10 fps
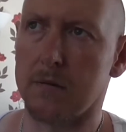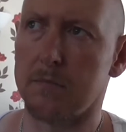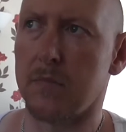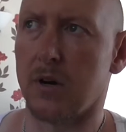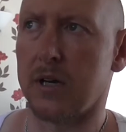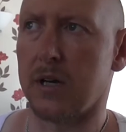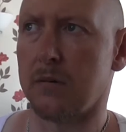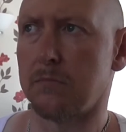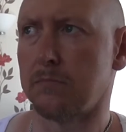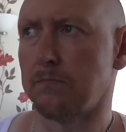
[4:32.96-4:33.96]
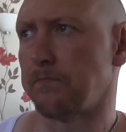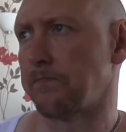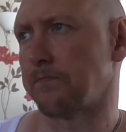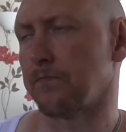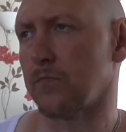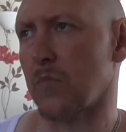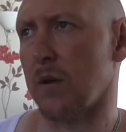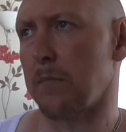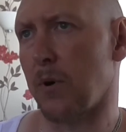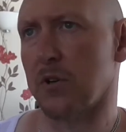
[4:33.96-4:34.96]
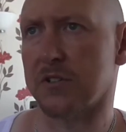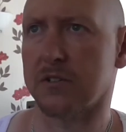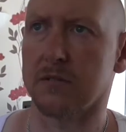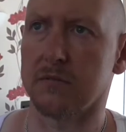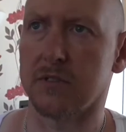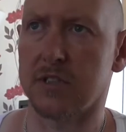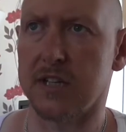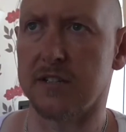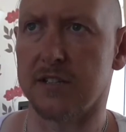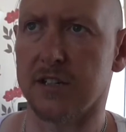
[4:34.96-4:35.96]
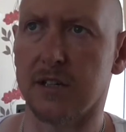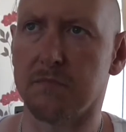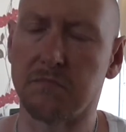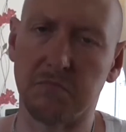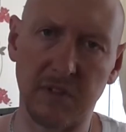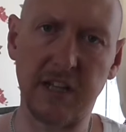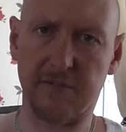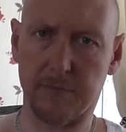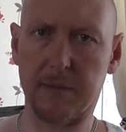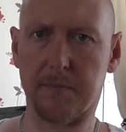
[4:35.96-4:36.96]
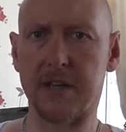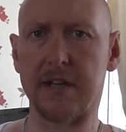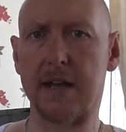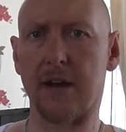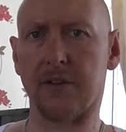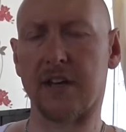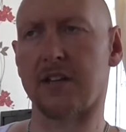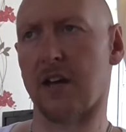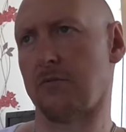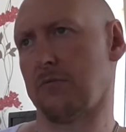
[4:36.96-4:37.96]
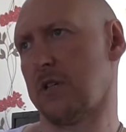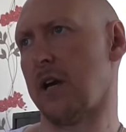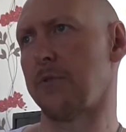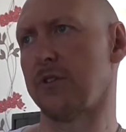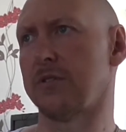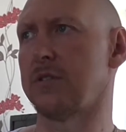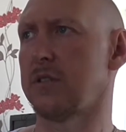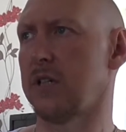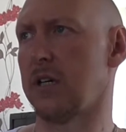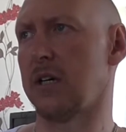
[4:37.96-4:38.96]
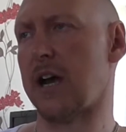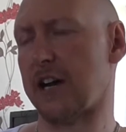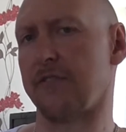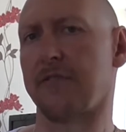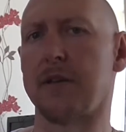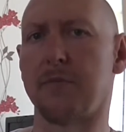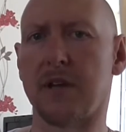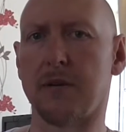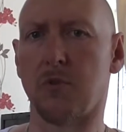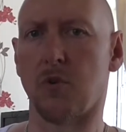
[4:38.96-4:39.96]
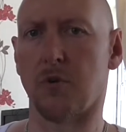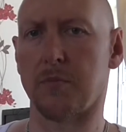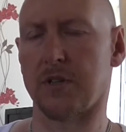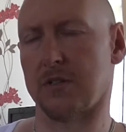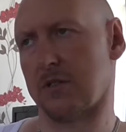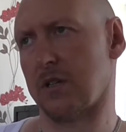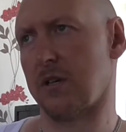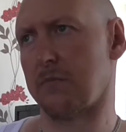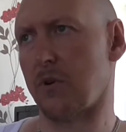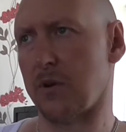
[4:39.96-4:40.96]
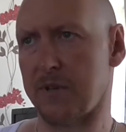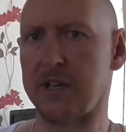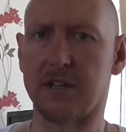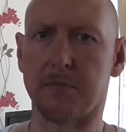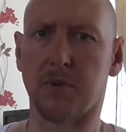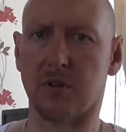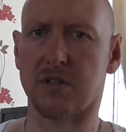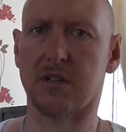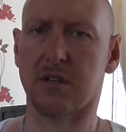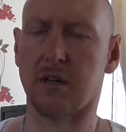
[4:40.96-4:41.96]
my boss tends to leave me be now. They don't come and aggravate me anymore, because my immediate boss,